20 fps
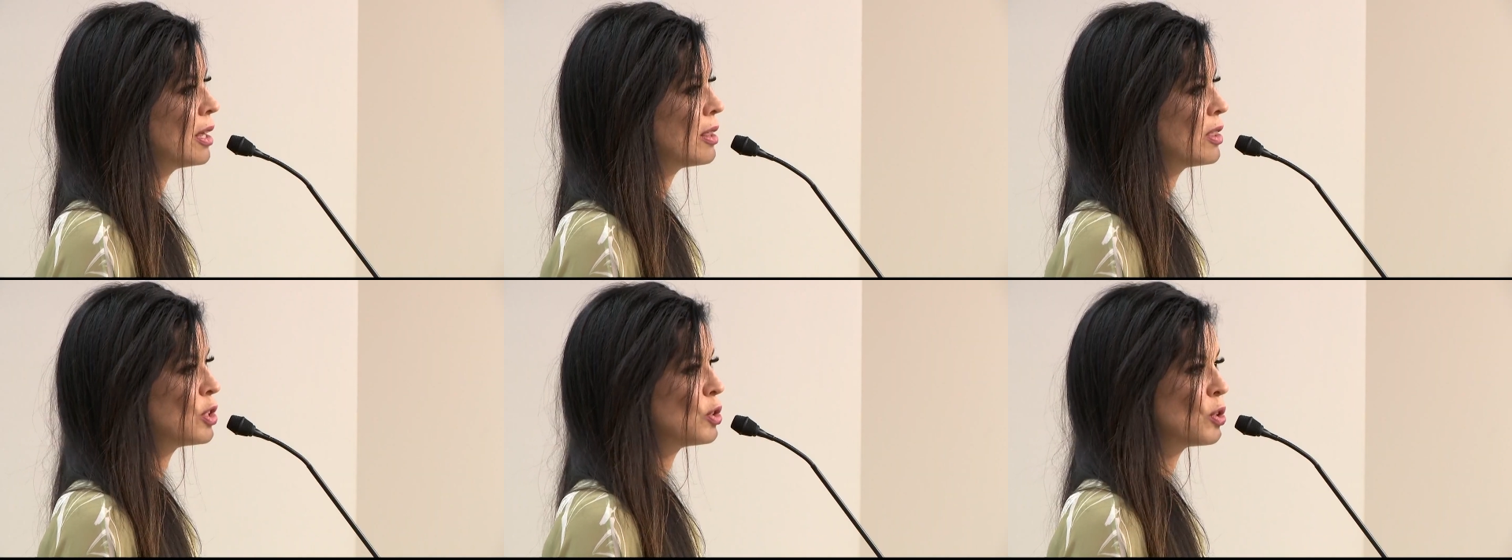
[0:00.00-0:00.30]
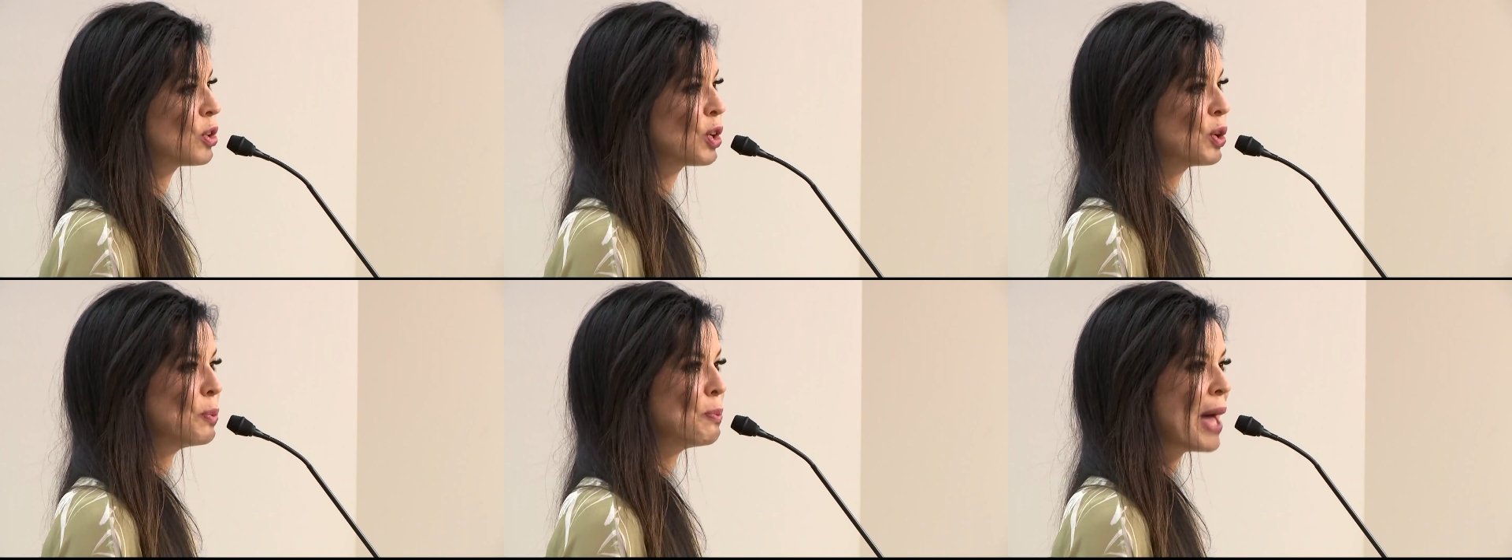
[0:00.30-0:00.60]
the
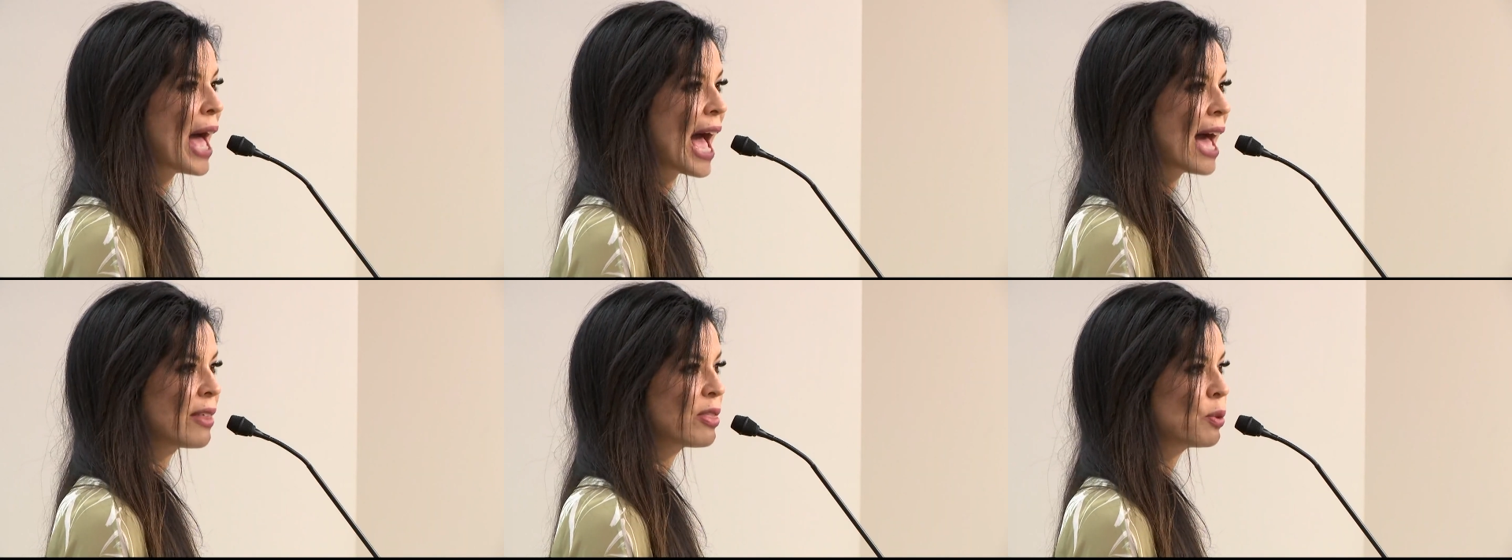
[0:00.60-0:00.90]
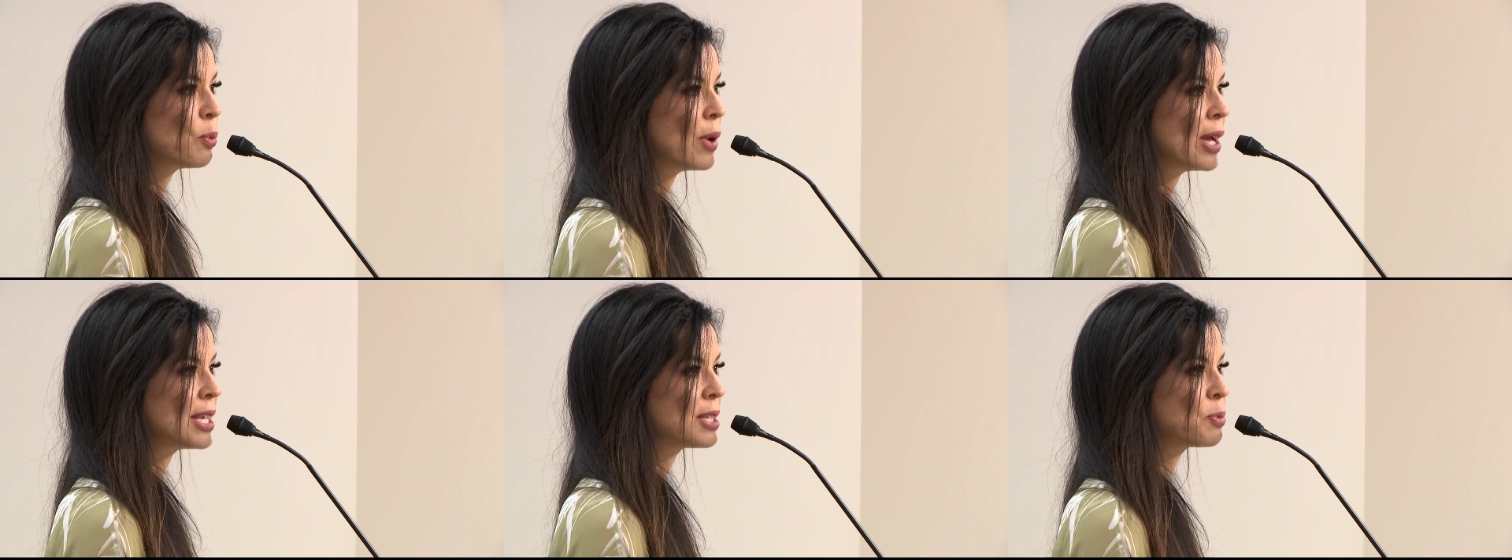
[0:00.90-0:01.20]
neural
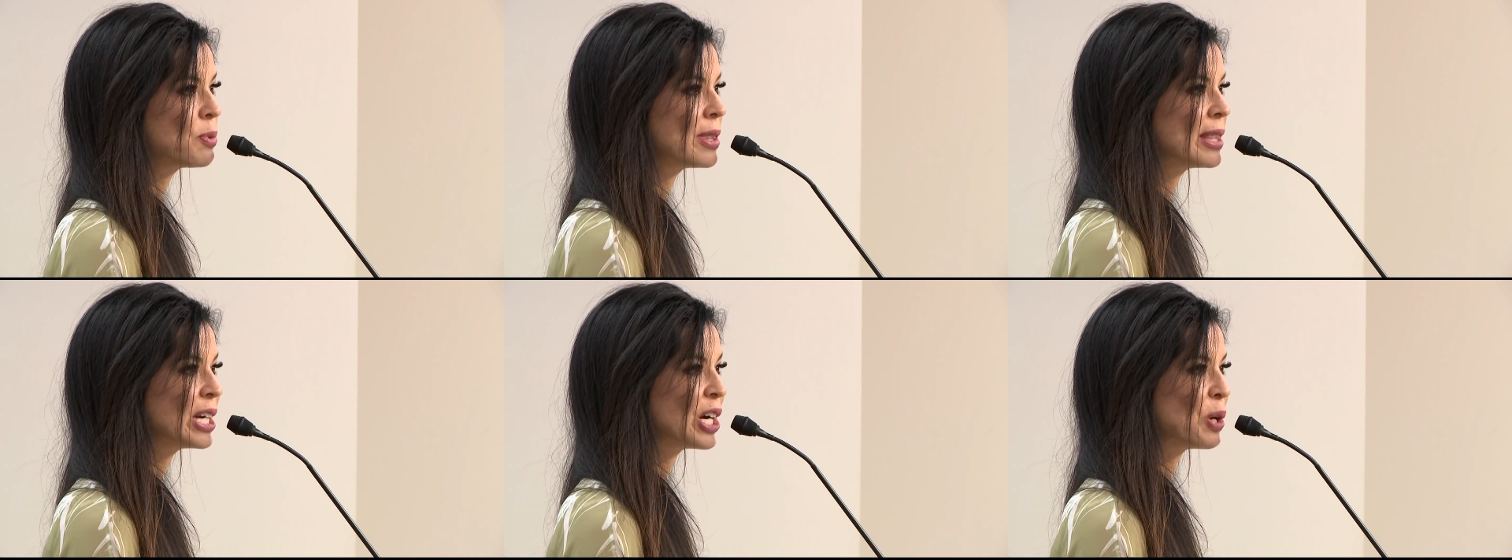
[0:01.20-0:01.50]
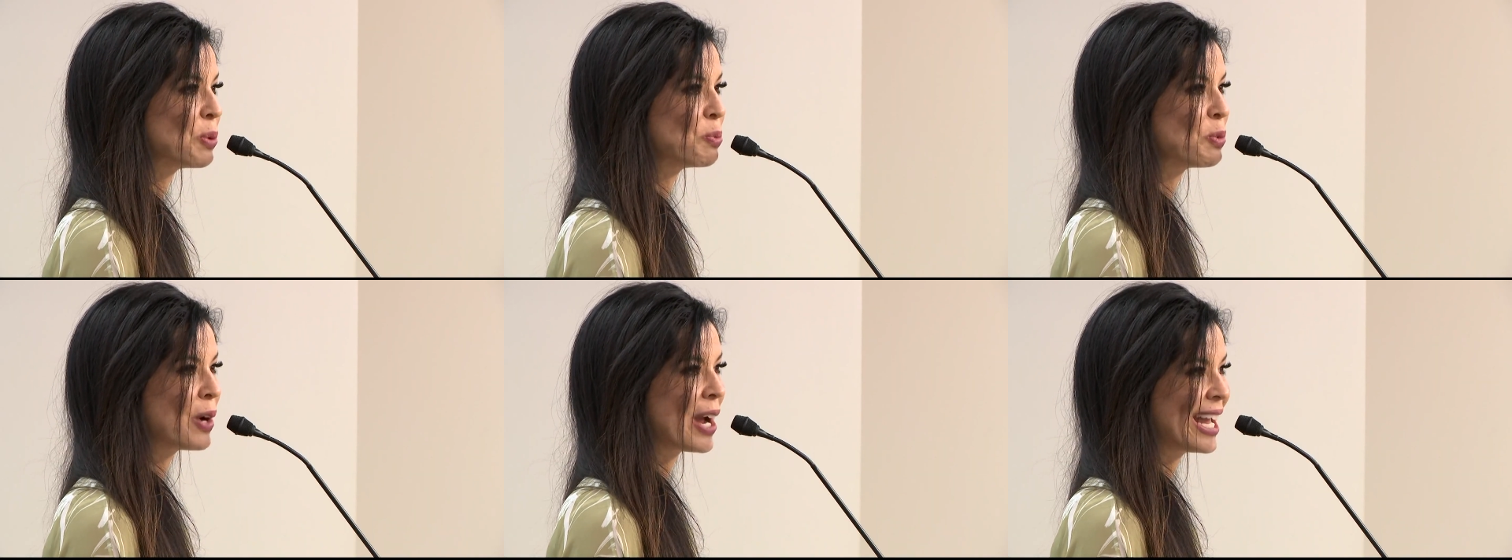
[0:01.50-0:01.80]
pathways within
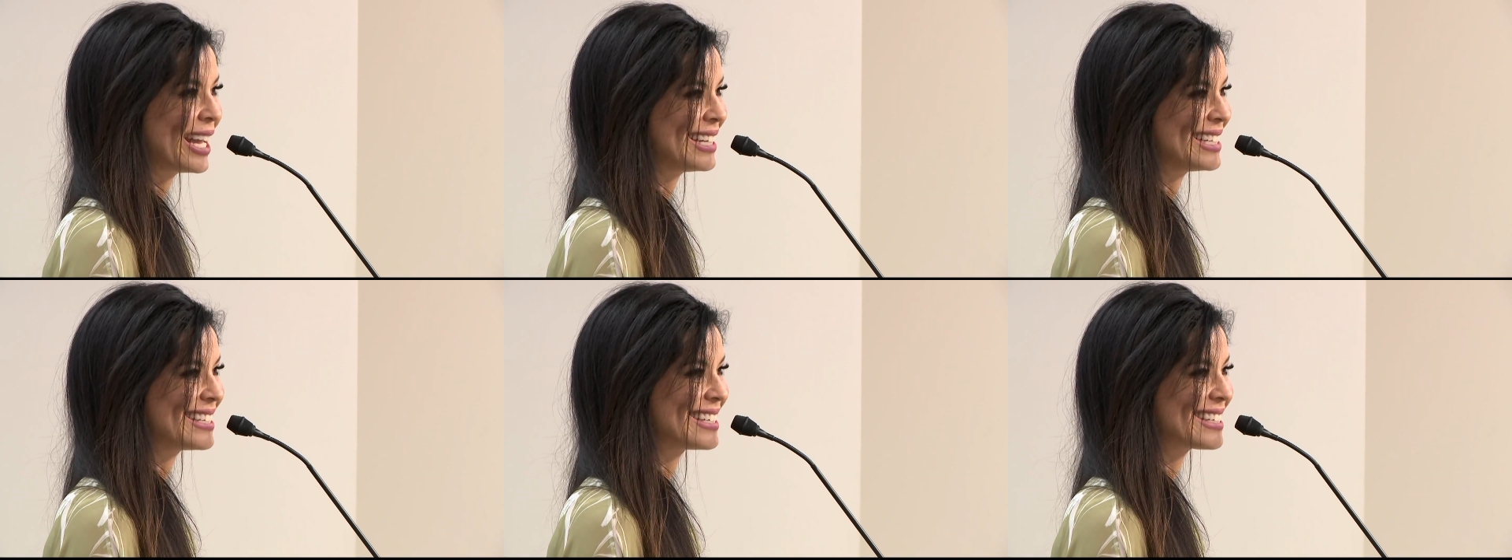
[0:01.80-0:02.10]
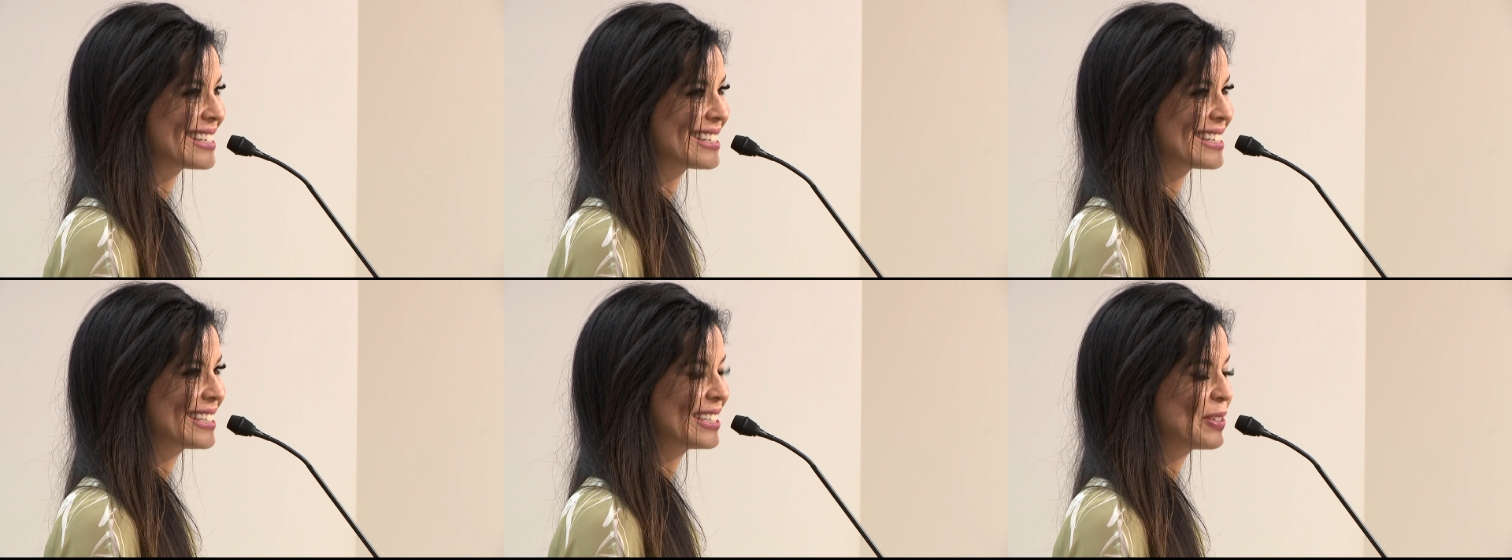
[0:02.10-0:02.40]
our
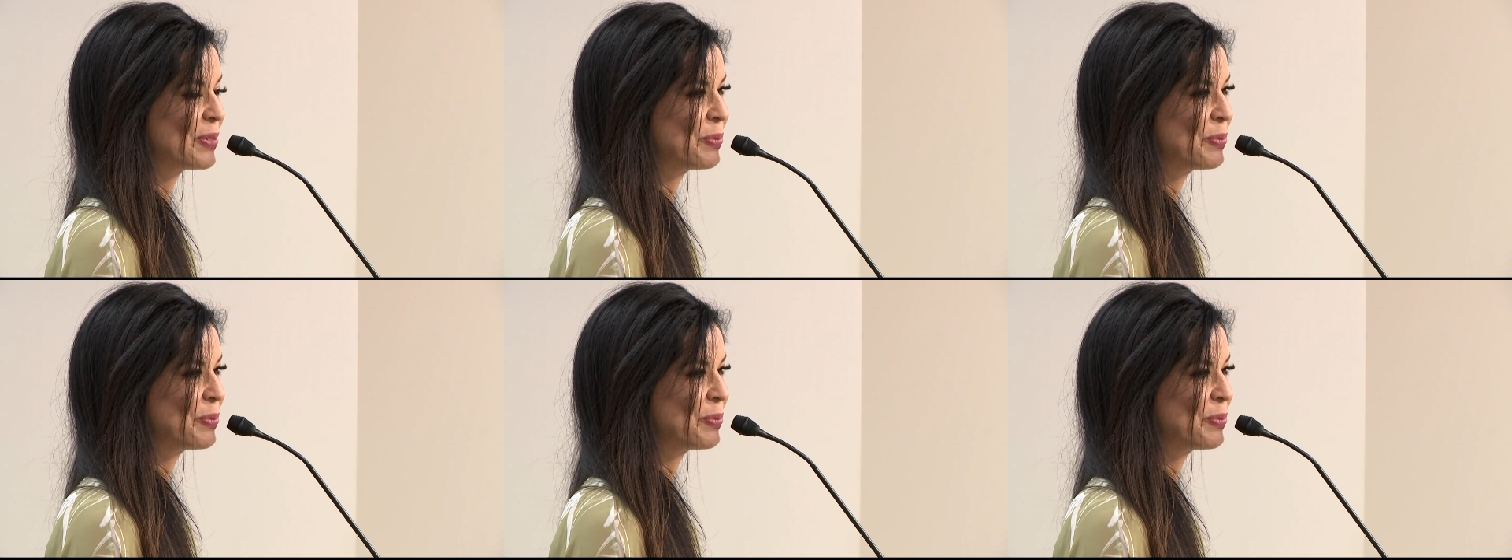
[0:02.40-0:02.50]
brains.